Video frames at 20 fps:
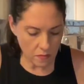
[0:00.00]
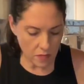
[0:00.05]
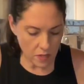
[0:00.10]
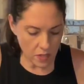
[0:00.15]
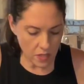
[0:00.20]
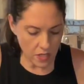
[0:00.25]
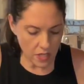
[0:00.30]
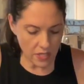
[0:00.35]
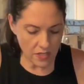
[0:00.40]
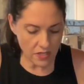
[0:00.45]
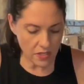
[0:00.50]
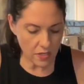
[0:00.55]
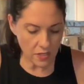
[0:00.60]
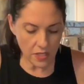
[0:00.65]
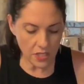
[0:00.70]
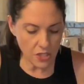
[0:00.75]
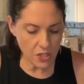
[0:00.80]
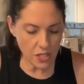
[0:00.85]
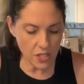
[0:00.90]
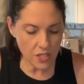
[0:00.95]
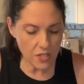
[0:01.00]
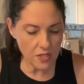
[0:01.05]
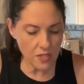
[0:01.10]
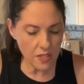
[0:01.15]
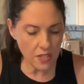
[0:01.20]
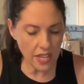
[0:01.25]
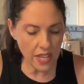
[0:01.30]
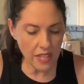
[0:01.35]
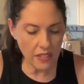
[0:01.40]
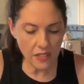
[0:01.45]
it's delicious,
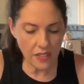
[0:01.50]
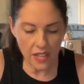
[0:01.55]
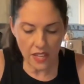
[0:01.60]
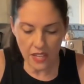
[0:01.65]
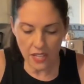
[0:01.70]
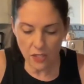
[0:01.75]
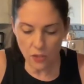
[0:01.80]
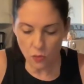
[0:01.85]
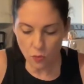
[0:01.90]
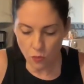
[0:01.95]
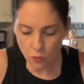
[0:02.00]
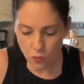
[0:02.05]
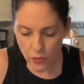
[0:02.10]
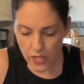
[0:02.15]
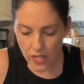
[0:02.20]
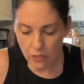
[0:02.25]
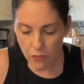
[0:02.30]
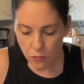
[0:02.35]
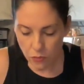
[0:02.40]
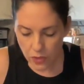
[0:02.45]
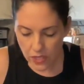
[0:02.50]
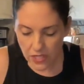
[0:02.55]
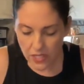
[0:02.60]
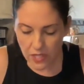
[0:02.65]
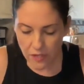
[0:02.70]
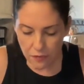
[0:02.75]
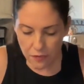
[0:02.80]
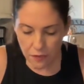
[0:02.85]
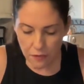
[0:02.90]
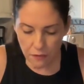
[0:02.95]
and it really
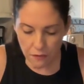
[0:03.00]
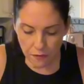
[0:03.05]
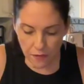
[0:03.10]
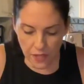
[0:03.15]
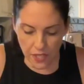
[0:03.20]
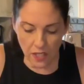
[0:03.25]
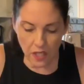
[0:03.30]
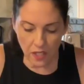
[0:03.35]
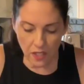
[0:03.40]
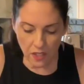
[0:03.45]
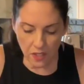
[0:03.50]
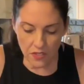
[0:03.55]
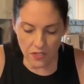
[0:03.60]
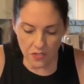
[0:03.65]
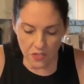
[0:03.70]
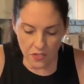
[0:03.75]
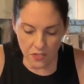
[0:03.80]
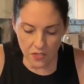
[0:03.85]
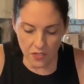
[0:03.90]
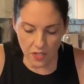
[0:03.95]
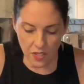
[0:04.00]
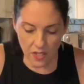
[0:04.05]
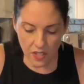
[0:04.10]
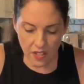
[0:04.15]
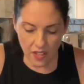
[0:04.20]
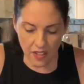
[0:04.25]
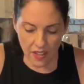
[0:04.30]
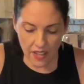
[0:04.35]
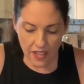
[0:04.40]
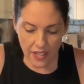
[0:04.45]
fulfills.
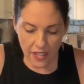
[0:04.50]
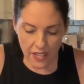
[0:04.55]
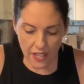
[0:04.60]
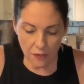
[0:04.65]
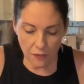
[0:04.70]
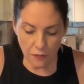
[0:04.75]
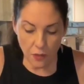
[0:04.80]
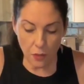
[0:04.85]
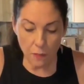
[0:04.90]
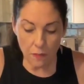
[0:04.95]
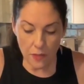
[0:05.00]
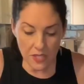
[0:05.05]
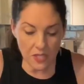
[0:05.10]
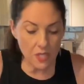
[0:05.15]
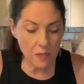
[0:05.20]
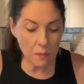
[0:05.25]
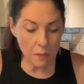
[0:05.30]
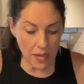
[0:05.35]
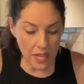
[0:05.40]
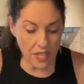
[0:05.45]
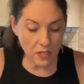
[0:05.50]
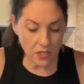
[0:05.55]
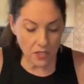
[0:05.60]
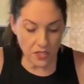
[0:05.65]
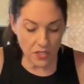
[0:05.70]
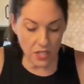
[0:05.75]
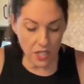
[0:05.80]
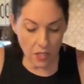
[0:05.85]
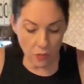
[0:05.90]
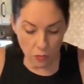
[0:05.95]
If you're missing bagels,
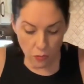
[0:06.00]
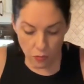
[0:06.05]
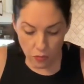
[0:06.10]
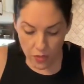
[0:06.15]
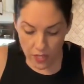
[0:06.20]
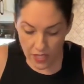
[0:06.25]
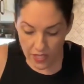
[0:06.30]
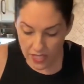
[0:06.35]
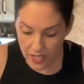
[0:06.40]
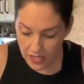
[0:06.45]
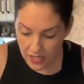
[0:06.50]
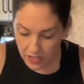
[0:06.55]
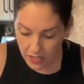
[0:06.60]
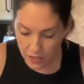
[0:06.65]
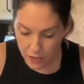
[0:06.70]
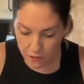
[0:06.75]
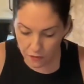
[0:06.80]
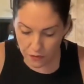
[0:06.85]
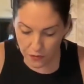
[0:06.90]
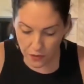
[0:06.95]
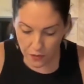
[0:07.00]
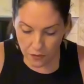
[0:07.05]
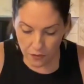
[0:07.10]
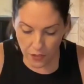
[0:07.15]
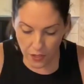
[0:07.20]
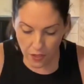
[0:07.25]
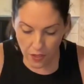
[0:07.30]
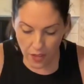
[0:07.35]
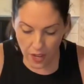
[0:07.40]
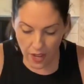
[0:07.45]
it really does
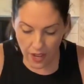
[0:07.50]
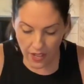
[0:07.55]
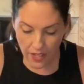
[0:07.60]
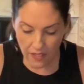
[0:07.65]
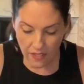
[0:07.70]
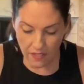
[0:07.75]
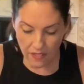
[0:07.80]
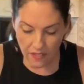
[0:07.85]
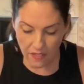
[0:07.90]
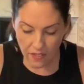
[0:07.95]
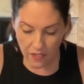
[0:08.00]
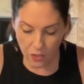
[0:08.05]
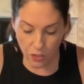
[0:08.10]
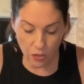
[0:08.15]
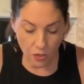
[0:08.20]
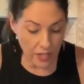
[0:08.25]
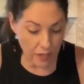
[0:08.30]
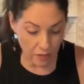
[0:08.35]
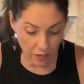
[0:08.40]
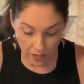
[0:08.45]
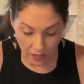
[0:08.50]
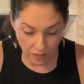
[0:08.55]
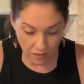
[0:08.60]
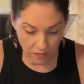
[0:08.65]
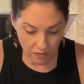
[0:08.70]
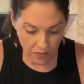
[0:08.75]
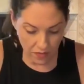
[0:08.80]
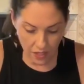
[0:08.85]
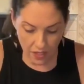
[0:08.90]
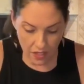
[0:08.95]
fulfill that craving.
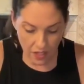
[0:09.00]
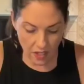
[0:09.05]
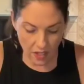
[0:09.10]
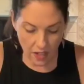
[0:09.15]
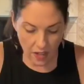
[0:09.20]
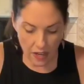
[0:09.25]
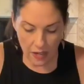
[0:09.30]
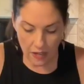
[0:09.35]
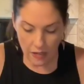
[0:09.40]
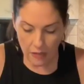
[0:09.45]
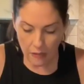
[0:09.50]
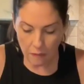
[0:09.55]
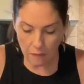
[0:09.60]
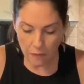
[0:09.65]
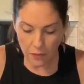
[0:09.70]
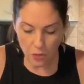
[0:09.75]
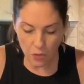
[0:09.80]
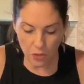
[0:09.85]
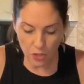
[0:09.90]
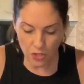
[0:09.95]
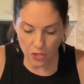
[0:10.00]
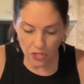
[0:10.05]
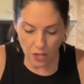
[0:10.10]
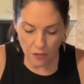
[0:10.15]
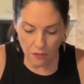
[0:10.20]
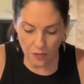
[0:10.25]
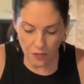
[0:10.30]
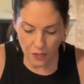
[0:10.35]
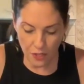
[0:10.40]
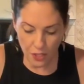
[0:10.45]
You
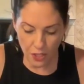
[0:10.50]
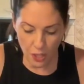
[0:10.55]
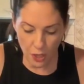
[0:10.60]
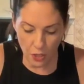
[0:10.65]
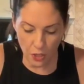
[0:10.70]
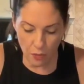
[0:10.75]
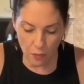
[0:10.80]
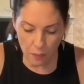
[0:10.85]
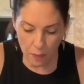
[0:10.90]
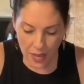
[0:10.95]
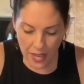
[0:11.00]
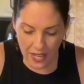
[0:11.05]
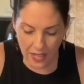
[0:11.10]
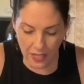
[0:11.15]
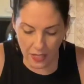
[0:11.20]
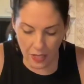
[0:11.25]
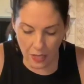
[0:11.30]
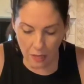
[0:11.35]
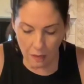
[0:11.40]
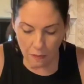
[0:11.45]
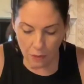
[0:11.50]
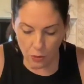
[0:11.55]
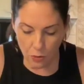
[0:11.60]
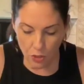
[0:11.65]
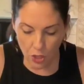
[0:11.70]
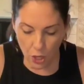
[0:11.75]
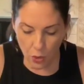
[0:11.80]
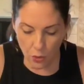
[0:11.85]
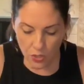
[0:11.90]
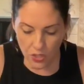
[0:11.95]
stuff it, you bake them, you
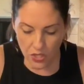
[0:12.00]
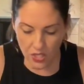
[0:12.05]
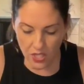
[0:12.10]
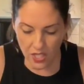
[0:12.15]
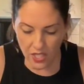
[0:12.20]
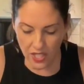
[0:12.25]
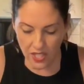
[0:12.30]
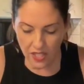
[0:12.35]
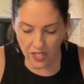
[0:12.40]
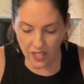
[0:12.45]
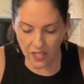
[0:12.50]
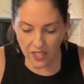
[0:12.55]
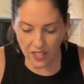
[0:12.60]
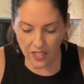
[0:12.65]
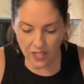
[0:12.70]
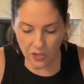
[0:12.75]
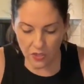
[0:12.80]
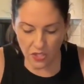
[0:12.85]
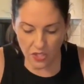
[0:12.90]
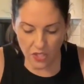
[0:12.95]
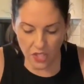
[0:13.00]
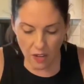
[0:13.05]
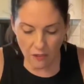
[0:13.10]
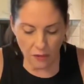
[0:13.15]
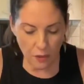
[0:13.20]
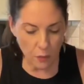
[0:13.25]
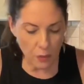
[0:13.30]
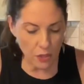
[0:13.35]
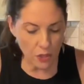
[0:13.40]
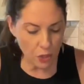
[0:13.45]
toast it, you stuff
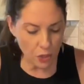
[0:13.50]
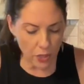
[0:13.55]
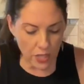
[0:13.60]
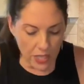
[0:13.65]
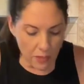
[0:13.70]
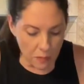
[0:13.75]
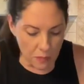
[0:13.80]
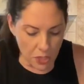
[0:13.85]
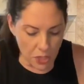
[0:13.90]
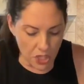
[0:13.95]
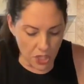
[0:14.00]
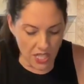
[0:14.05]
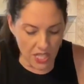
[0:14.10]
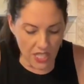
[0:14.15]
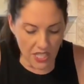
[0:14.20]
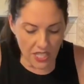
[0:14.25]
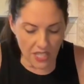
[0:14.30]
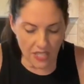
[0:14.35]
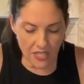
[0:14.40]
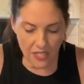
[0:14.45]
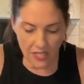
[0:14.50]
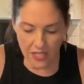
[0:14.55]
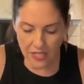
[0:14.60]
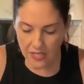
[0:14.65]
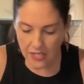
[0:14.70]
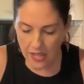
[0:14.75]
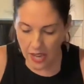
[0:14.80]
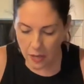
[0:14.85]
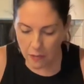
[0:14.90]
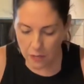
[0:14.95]
it with cream cheese. It's
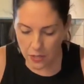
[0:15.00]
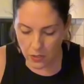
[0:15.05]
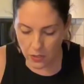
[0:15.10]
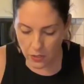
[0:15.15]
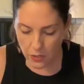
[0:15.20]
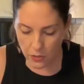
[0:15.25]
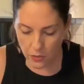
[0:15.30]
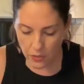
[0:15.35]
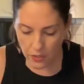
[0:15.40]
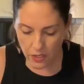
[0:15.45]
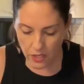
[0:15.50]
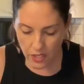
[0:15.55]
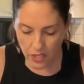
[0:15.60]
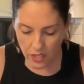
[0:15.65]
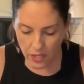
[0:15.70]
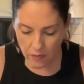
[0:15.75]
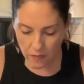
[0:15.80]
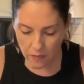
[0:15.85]
absolutely